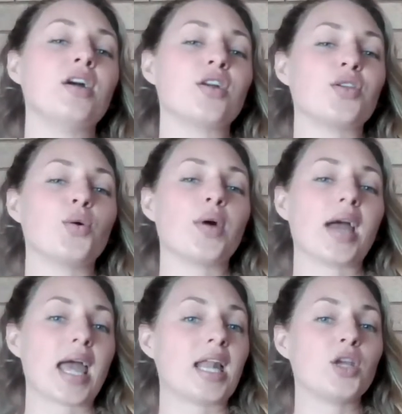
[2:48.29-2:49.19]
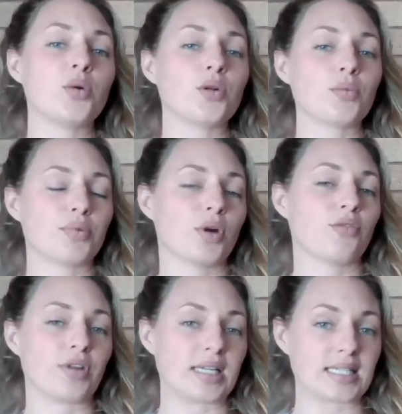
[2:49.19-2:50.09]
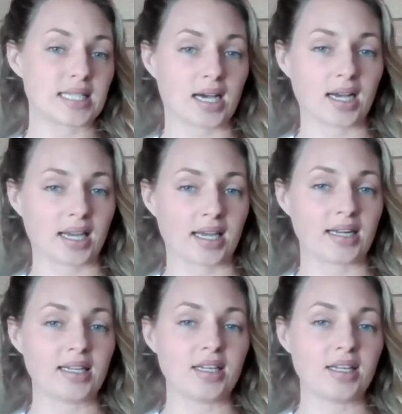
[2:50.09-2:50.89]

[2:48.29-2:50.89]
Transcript: your annual profit target,